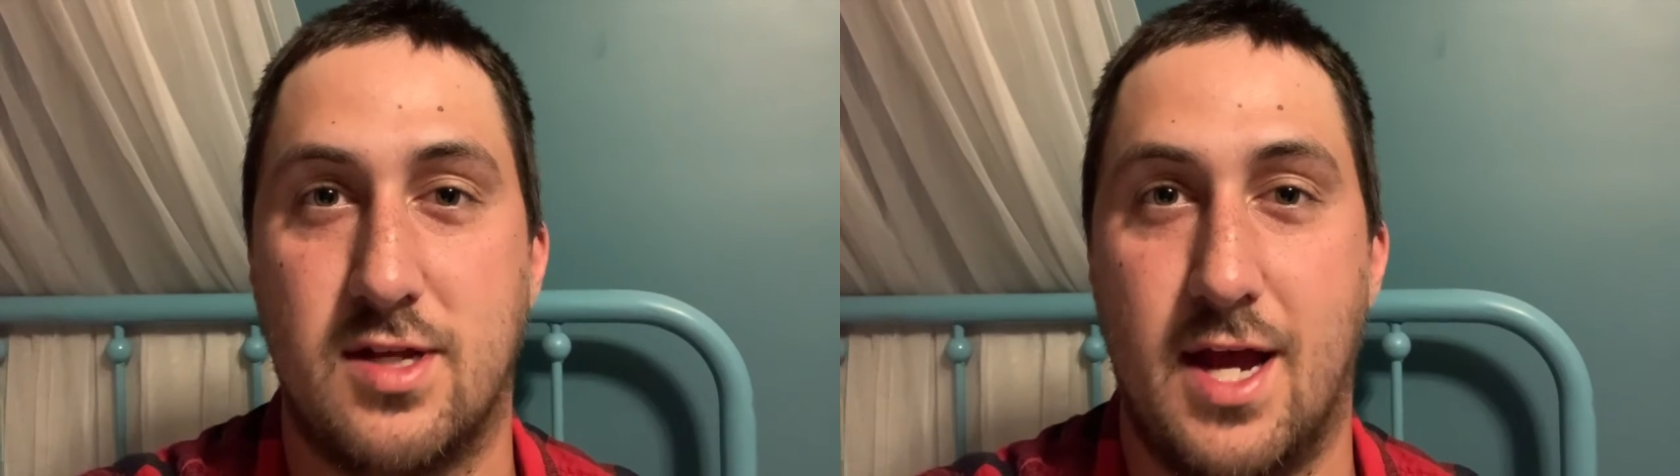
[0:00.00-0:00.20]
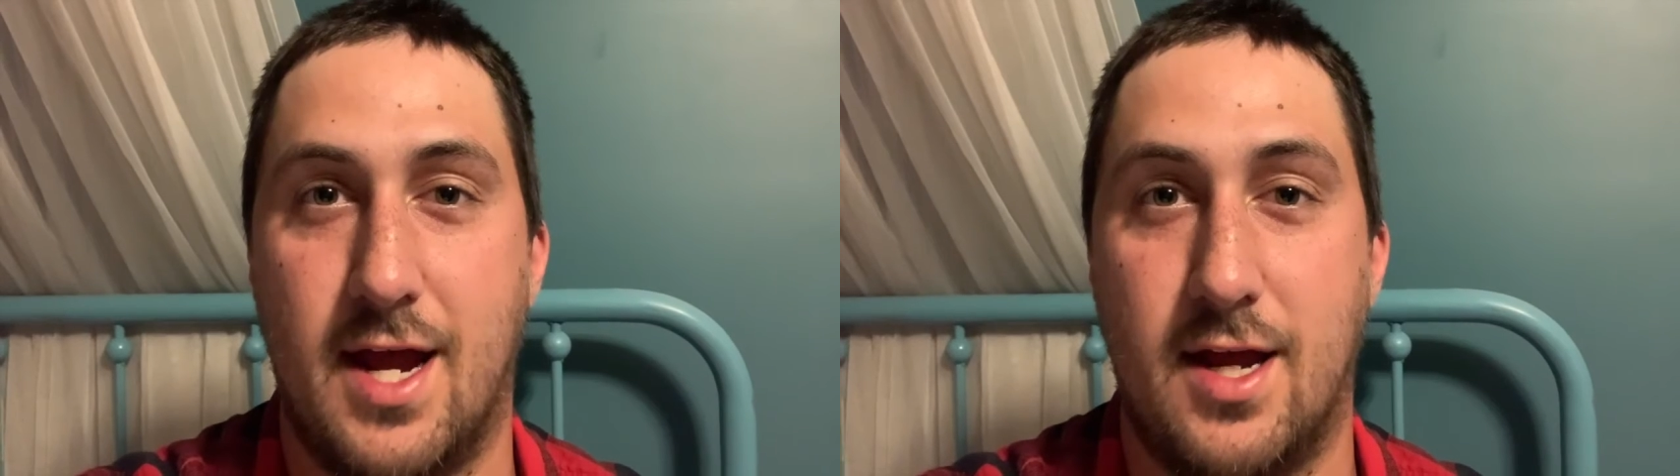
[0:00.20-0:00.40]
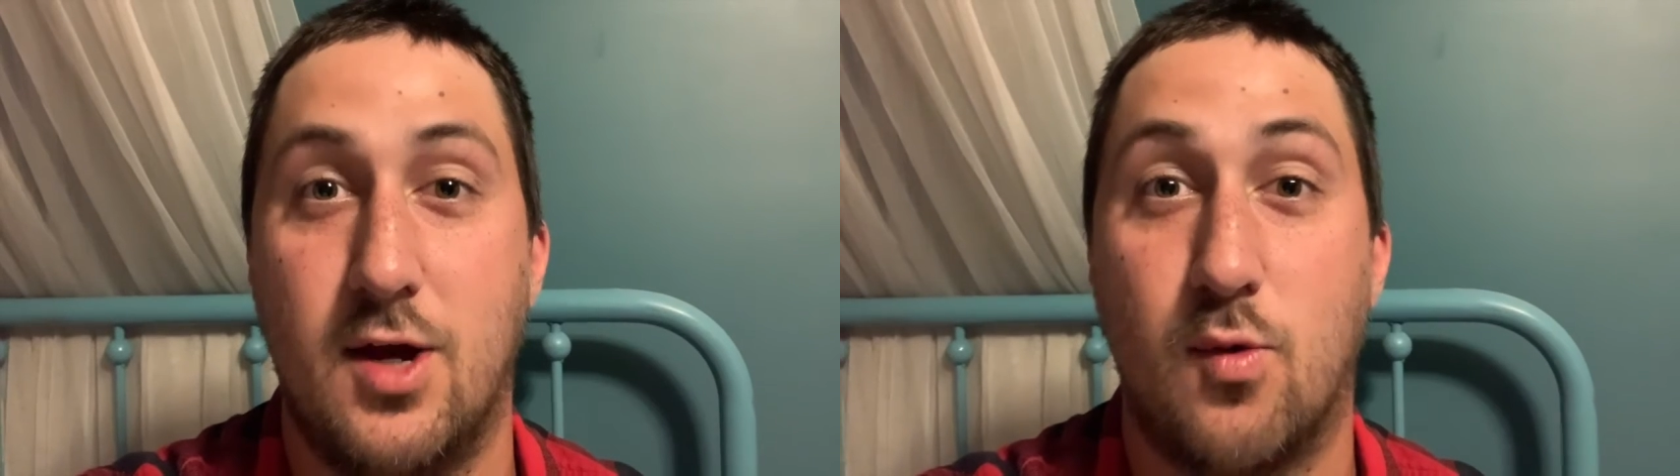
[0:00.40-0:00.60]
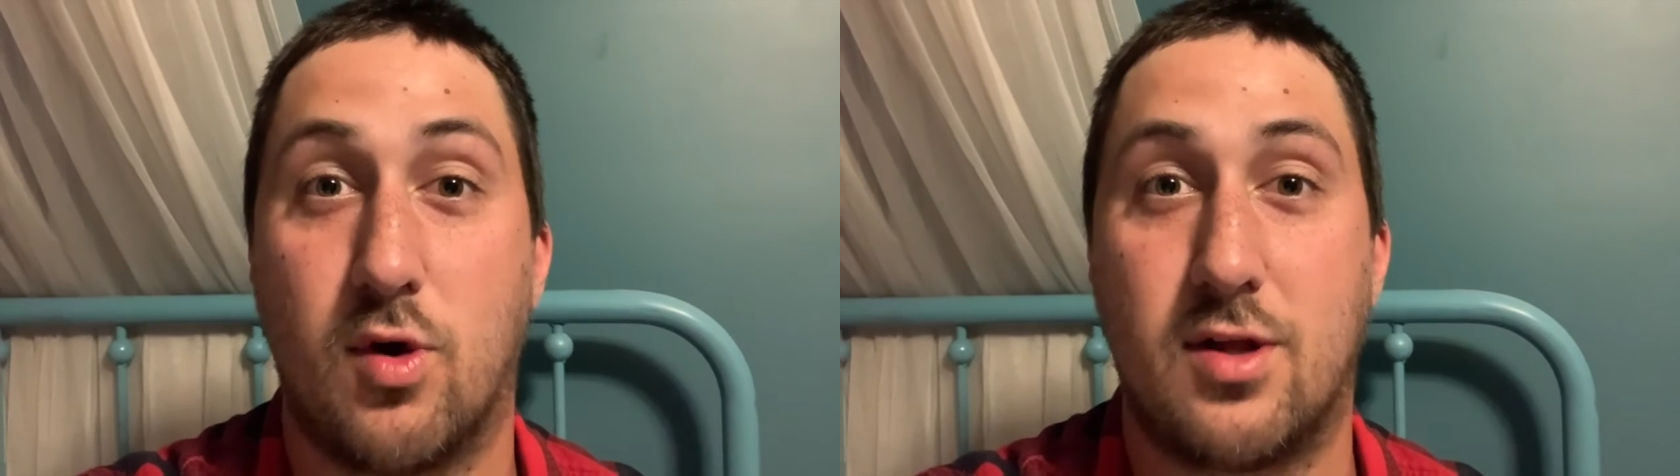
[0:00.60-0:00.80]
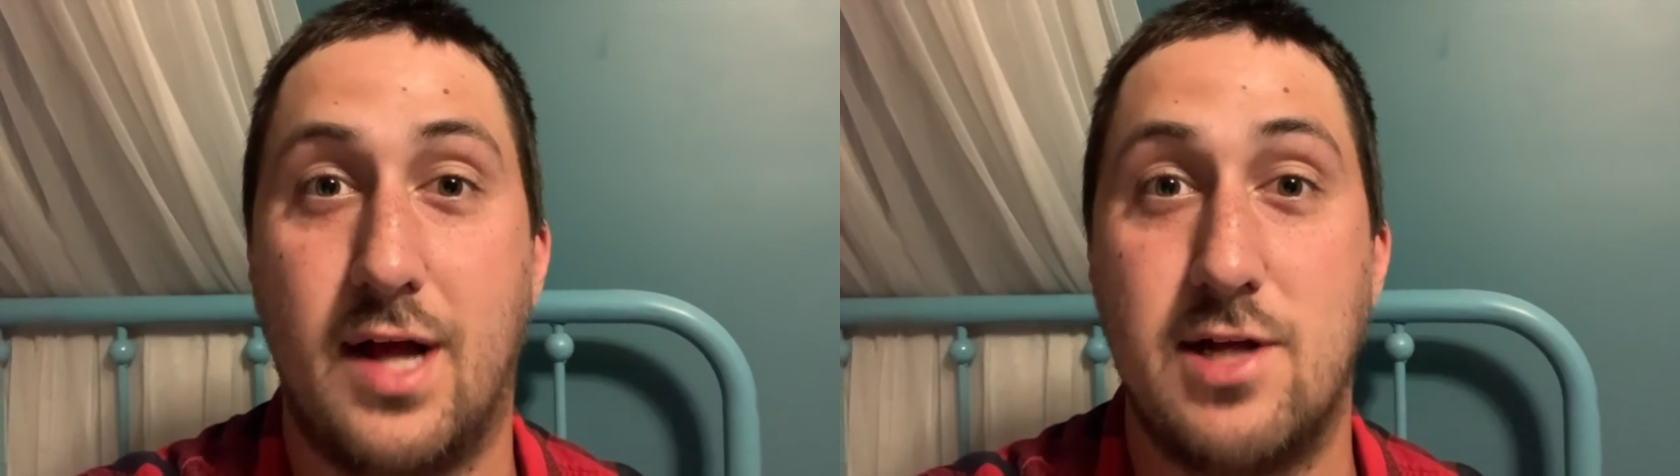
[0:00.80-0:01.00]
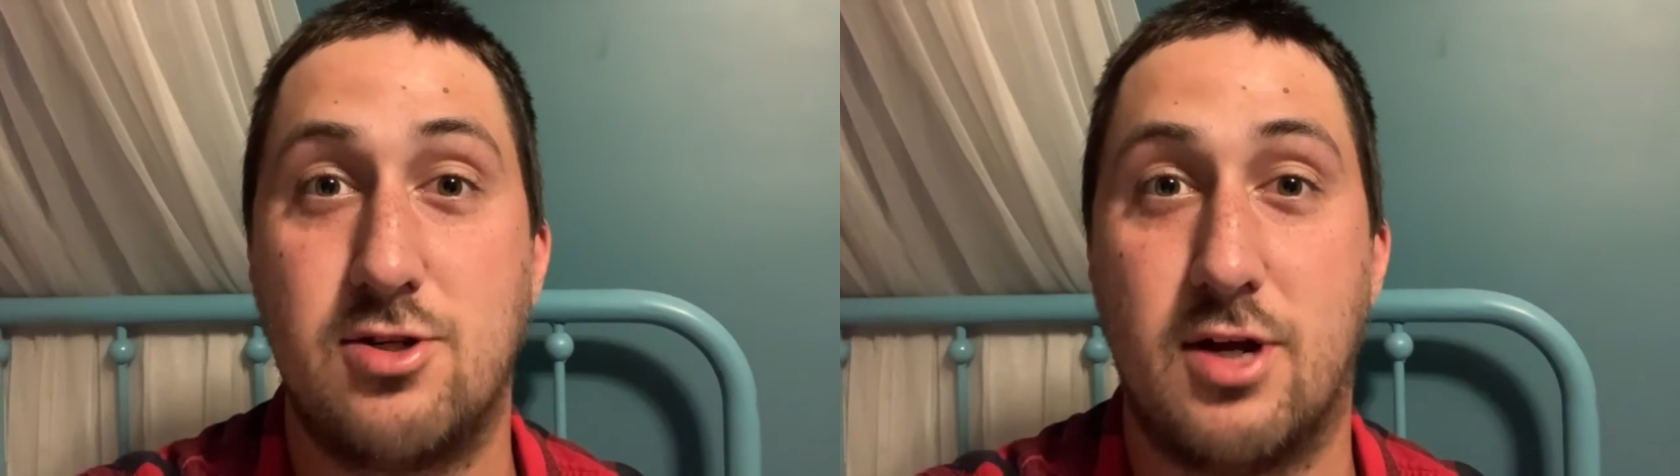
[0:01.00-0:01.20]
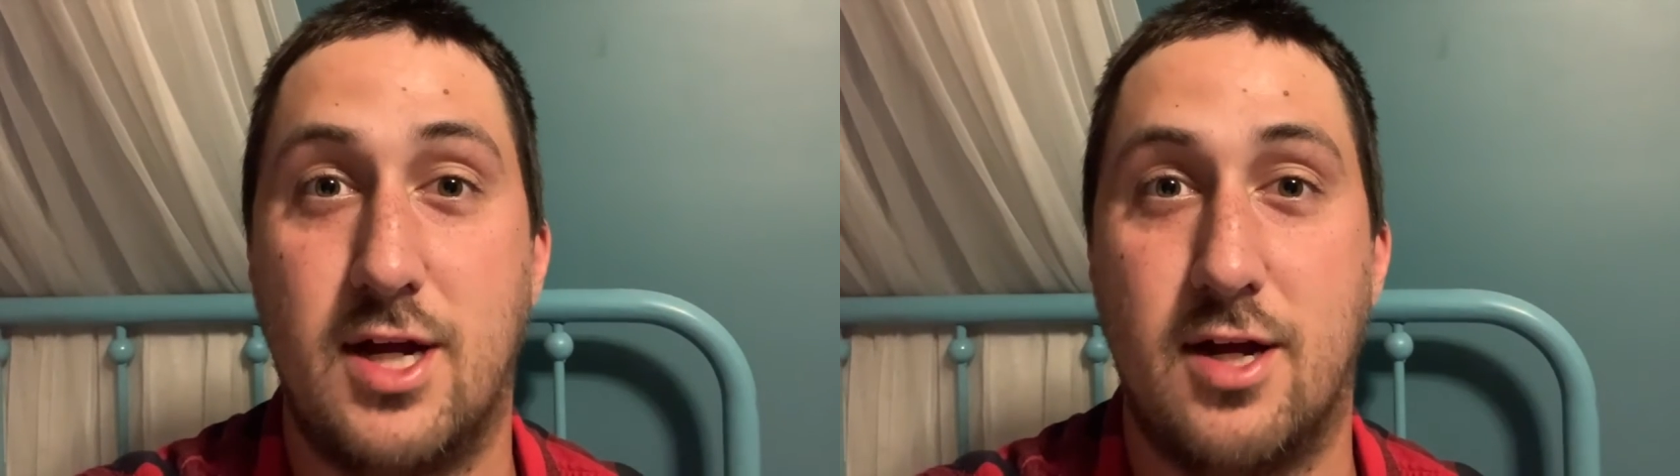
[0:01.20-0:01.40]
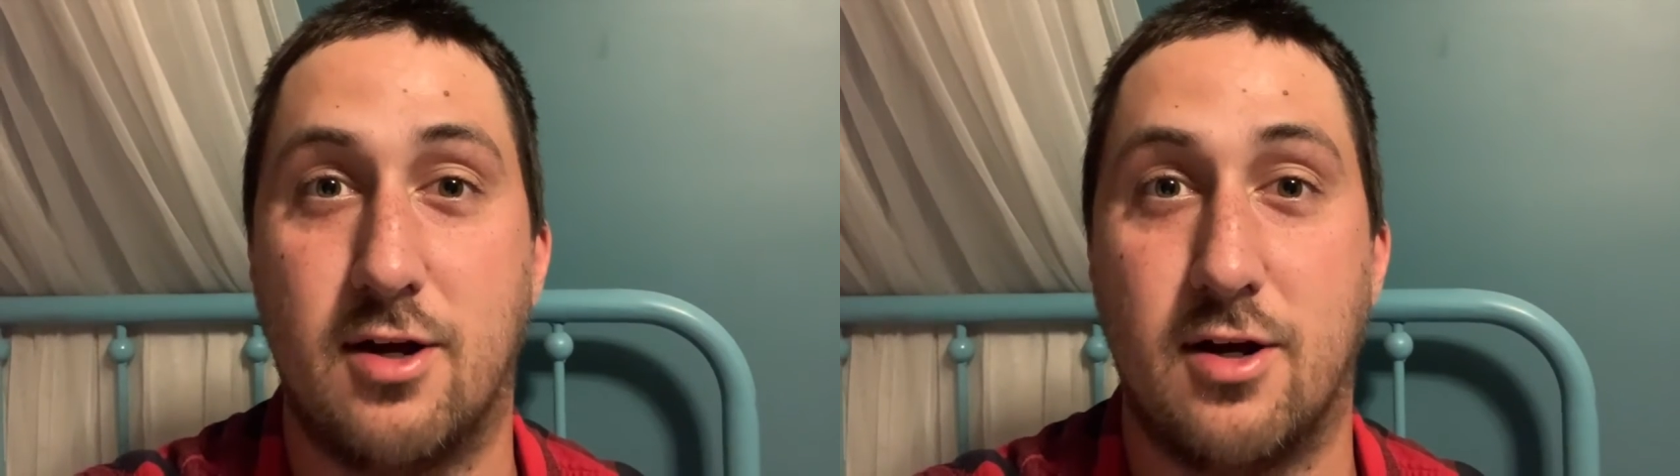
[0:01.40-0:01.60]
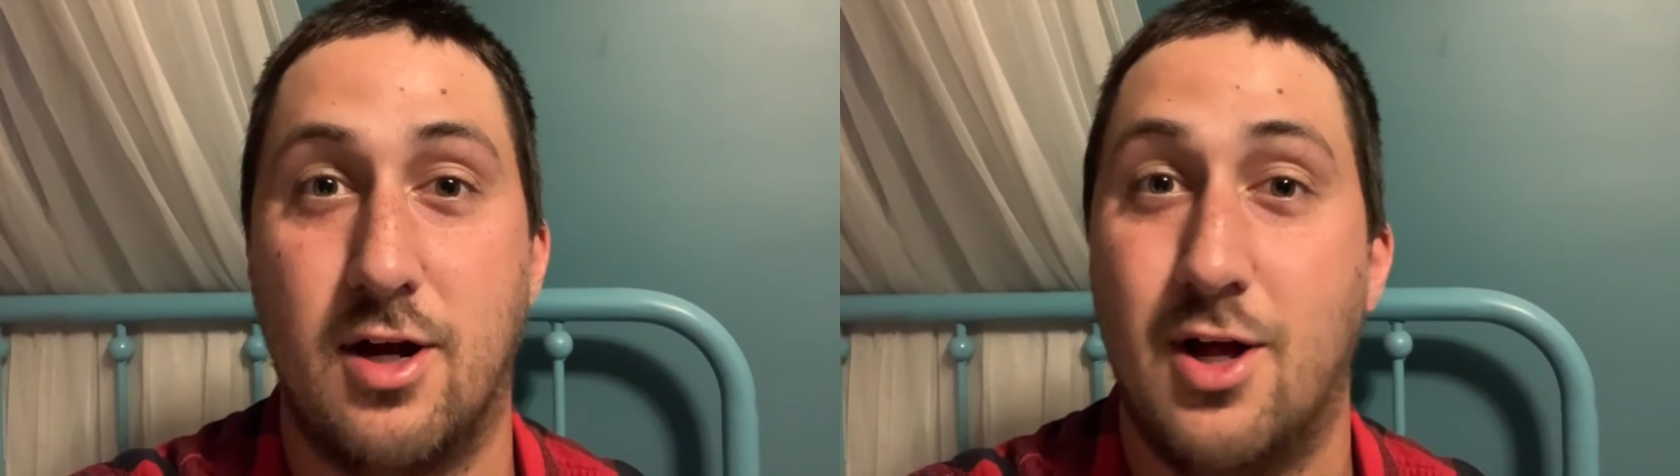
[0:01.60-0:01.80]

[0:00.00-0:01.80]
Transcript: today. We're glad you're here.